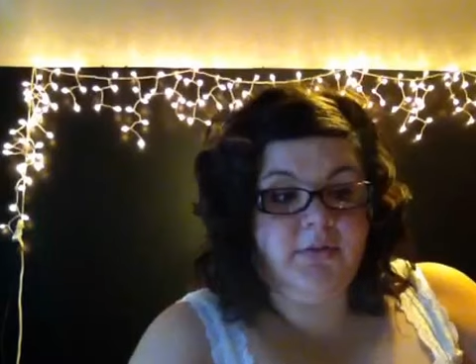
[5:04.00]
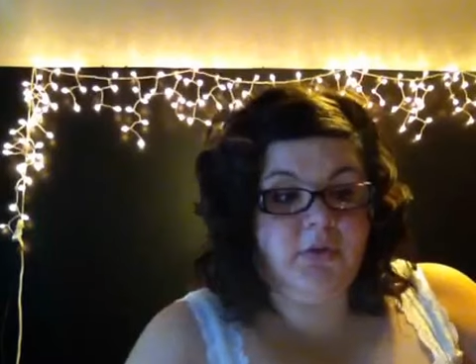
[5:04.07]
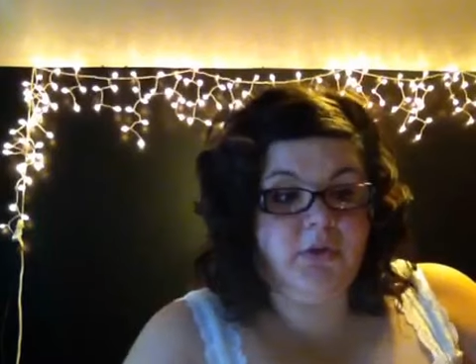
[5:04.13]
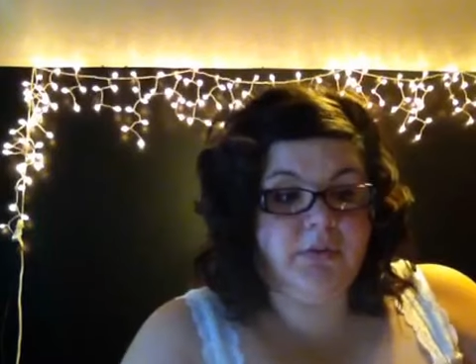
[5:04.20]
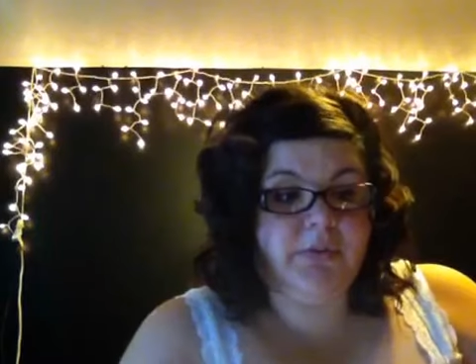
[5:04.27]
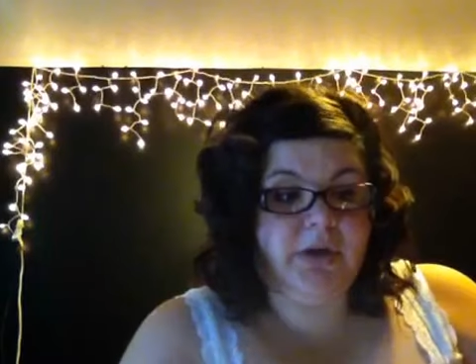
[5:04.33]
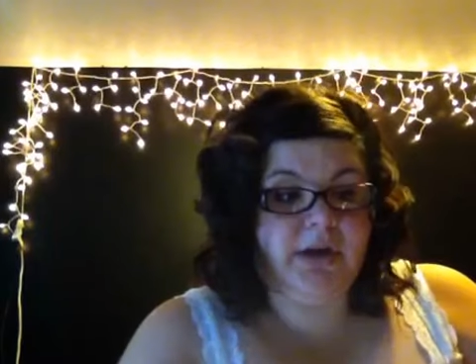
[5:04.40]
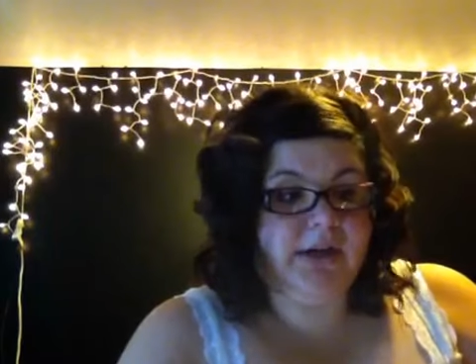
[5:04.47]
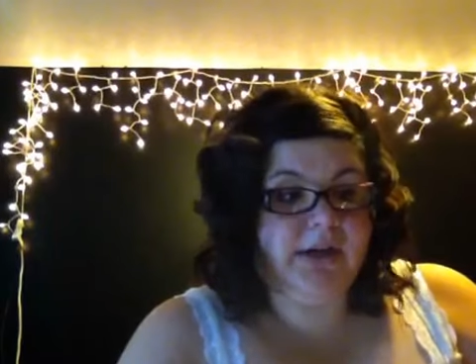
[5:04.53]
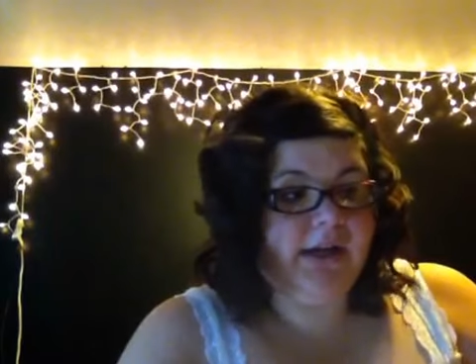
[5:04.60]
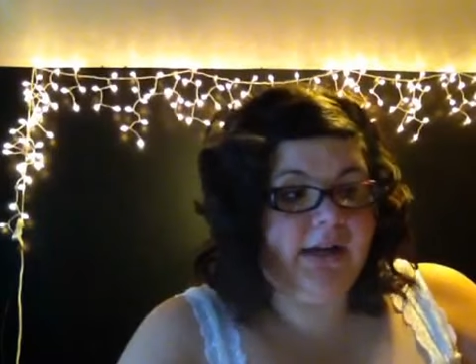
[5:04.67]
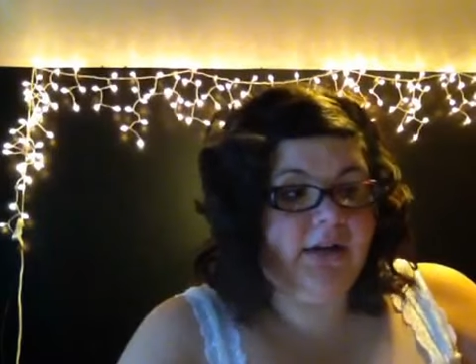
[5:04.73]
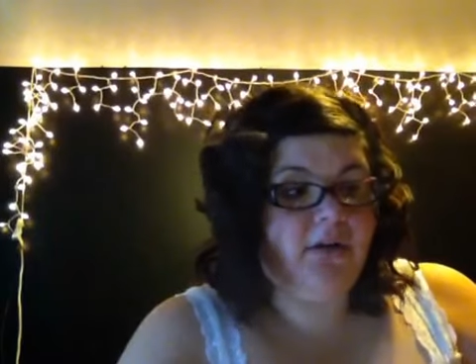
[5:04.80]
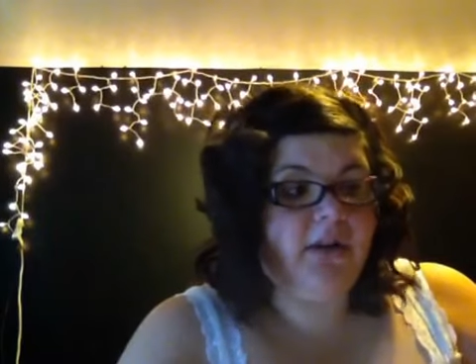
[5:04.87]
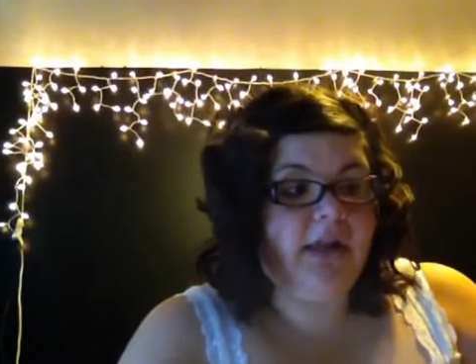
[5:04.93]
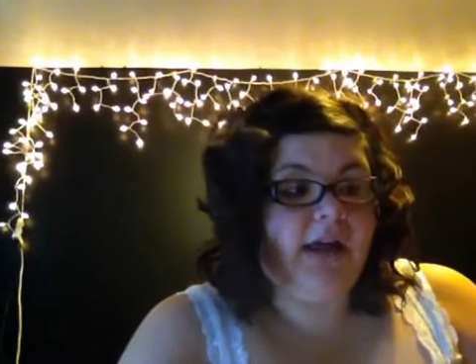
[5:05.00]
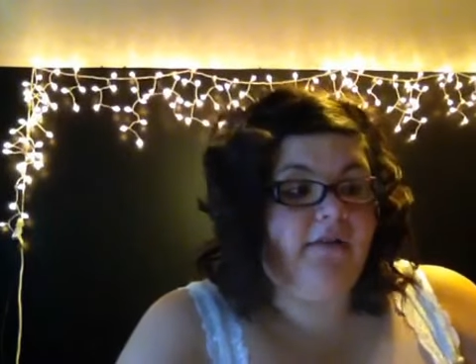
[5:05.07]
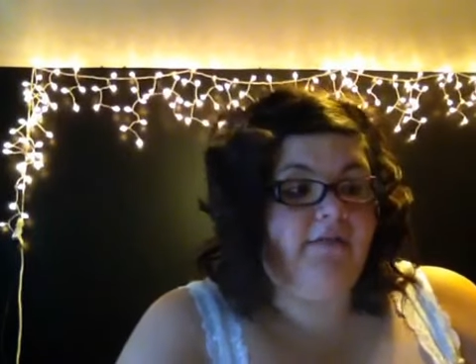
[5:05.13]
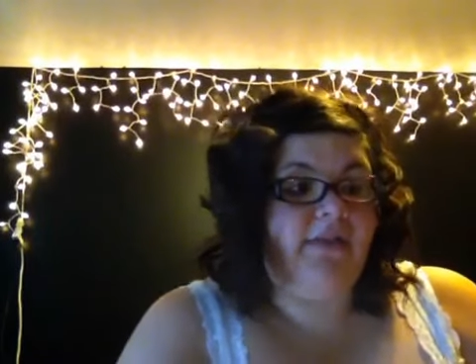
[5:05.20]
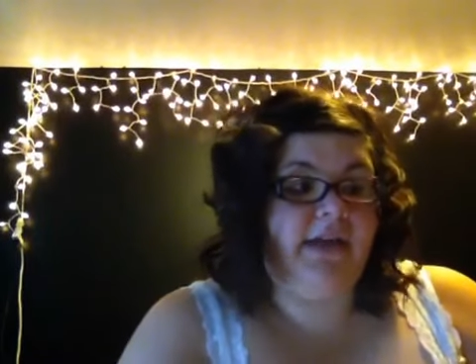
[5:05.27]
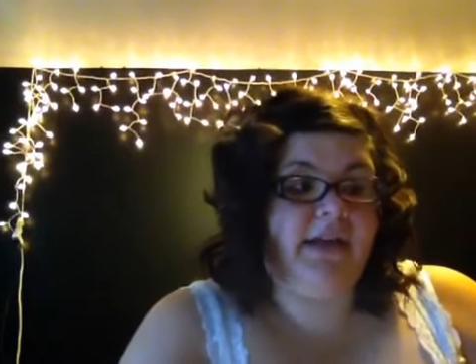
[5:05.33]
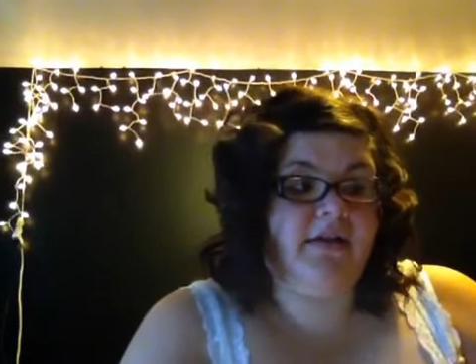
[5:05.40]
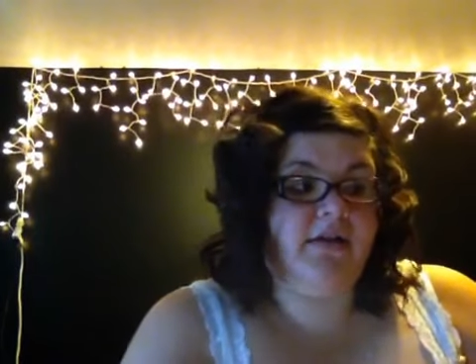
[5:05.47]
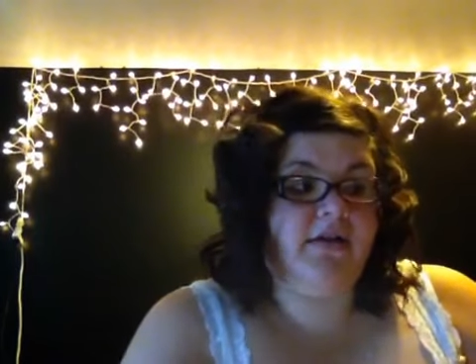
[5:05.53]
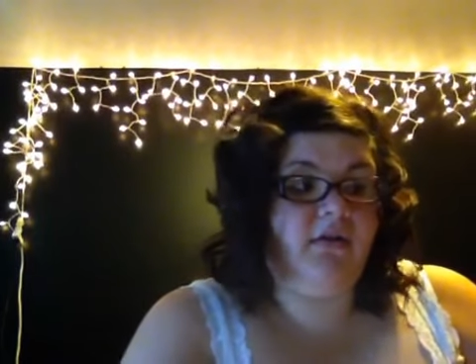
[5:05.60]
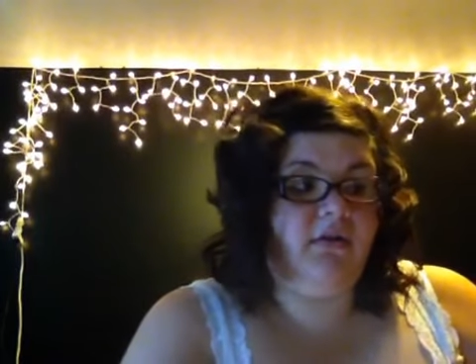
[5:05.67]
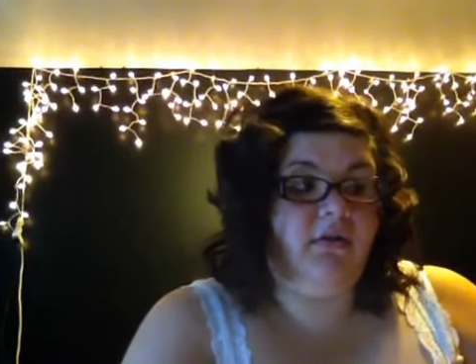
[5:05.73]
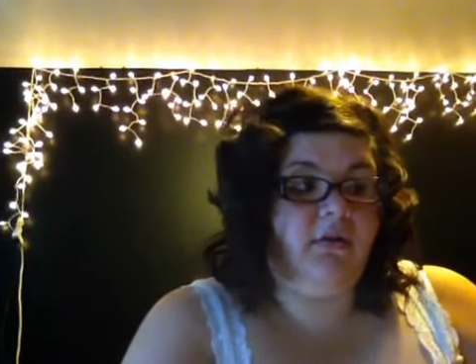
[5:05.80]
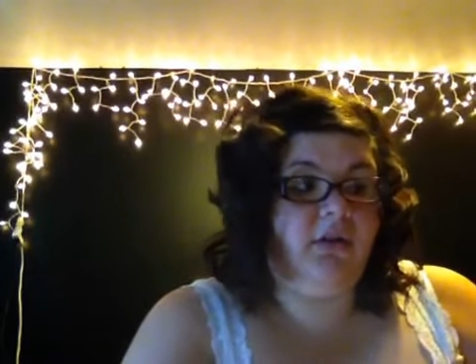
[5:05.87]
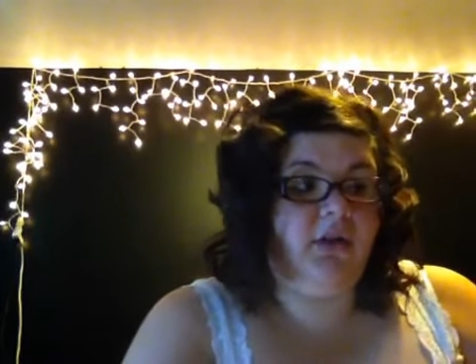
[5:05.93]
the most part, I know a lot of like
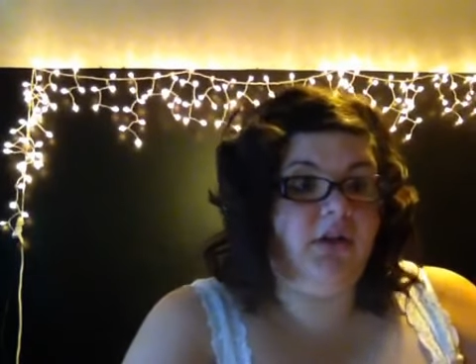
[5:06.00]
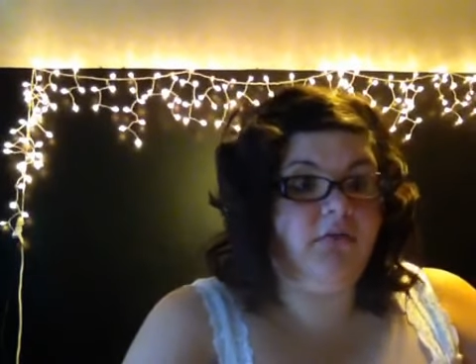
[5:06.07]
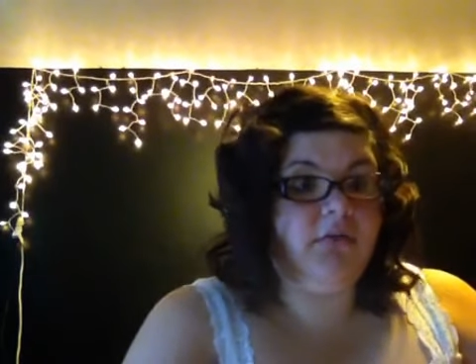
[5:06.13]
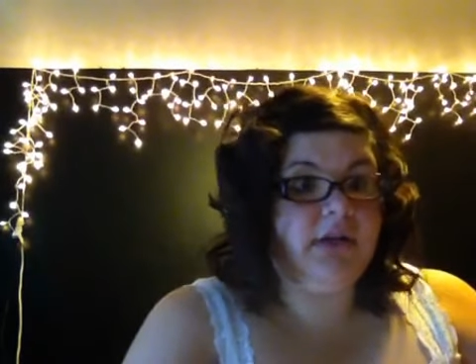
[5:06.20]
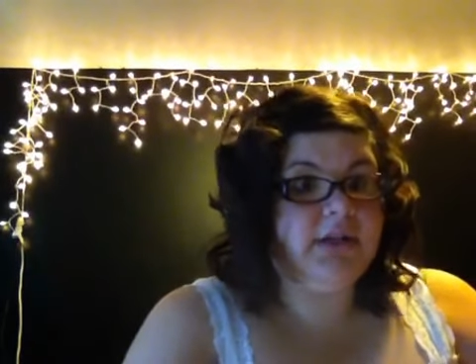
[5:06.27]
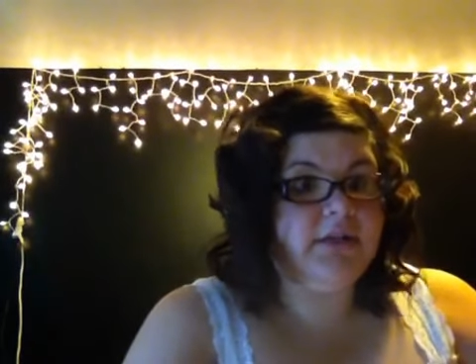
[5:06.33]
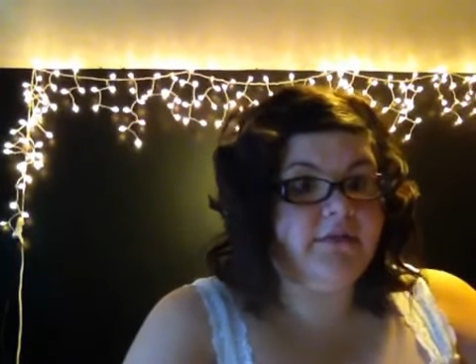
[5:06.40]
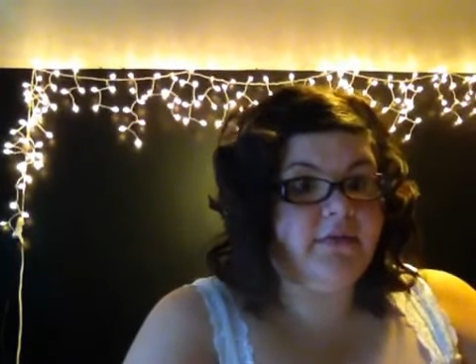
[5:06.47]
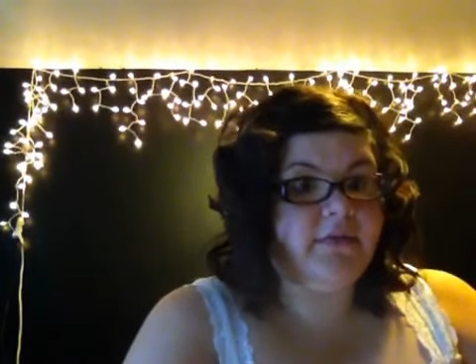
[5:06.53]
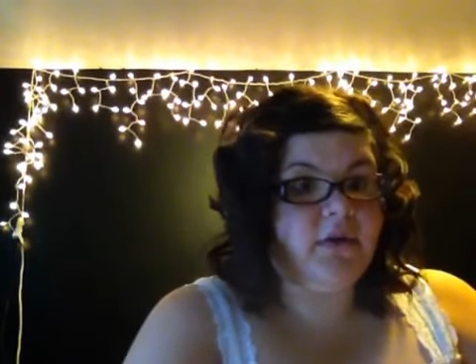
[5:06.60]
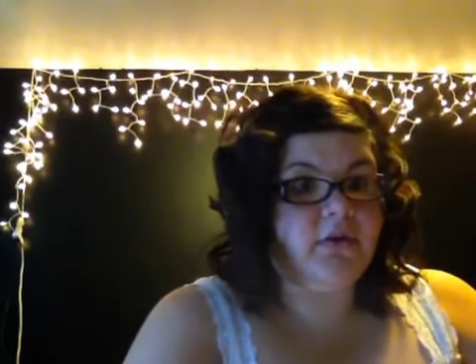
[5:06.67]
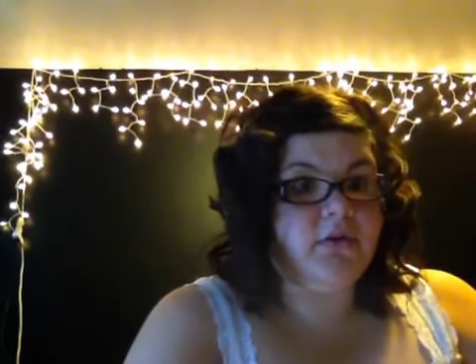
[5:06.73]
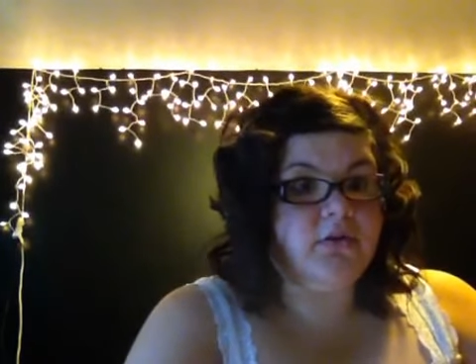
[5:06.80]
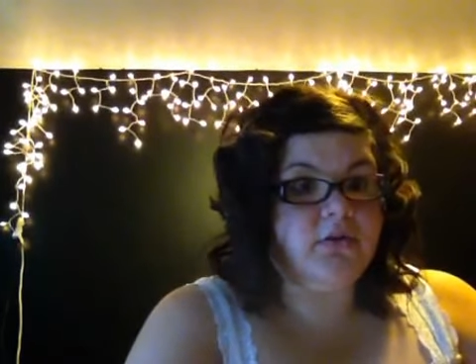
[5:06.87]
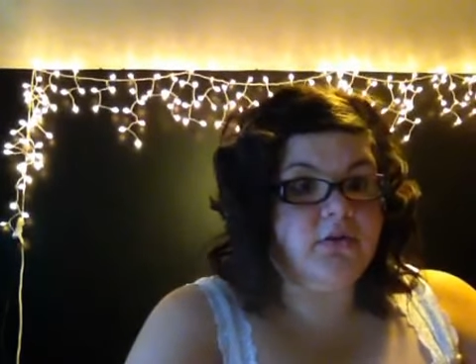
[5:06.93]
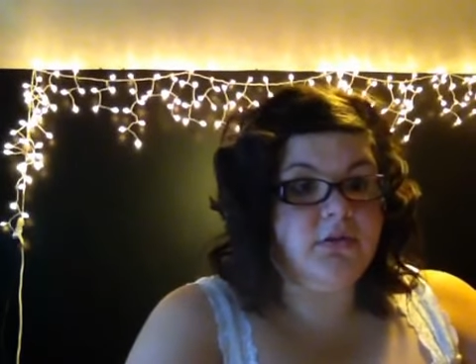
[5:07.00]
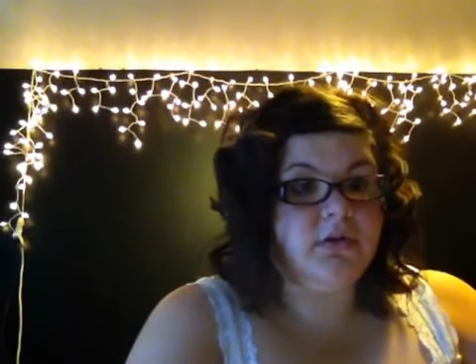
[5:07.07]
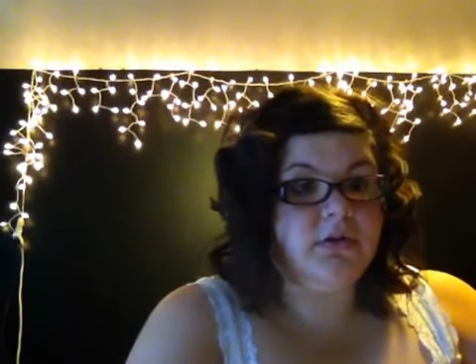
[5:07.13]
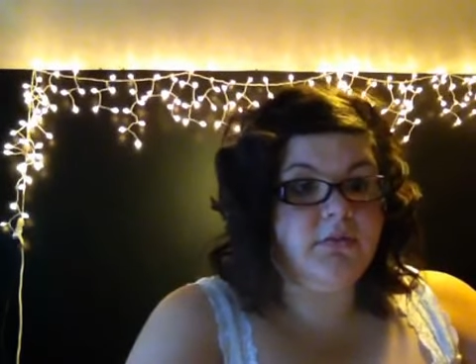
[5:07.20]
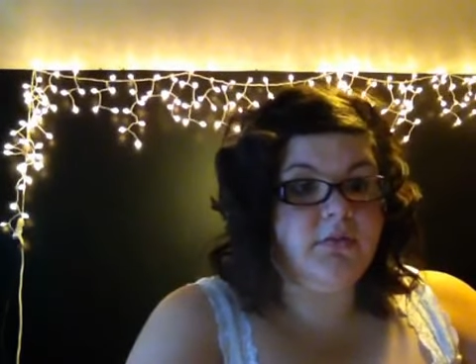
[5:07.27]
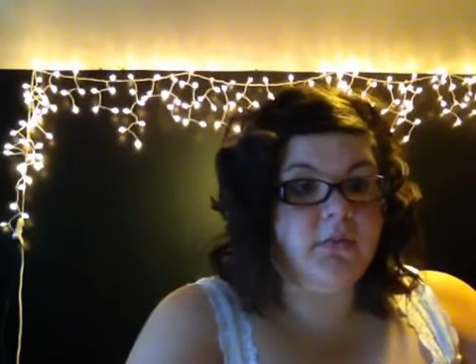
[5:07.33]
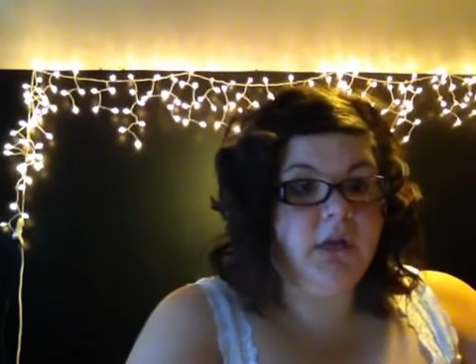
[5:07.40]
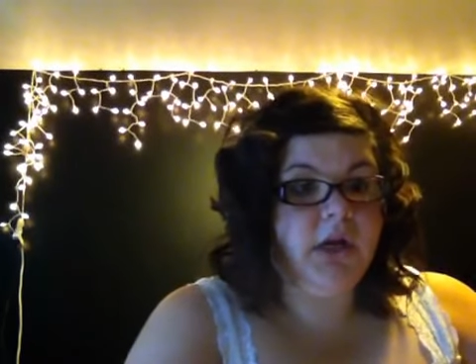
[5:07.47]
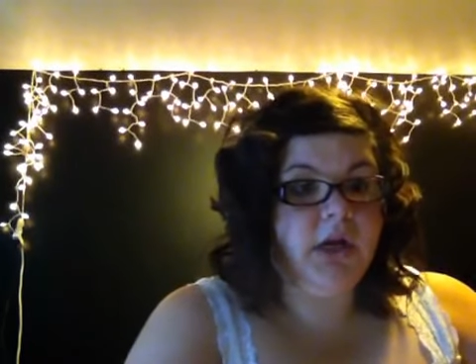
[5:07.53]
US phone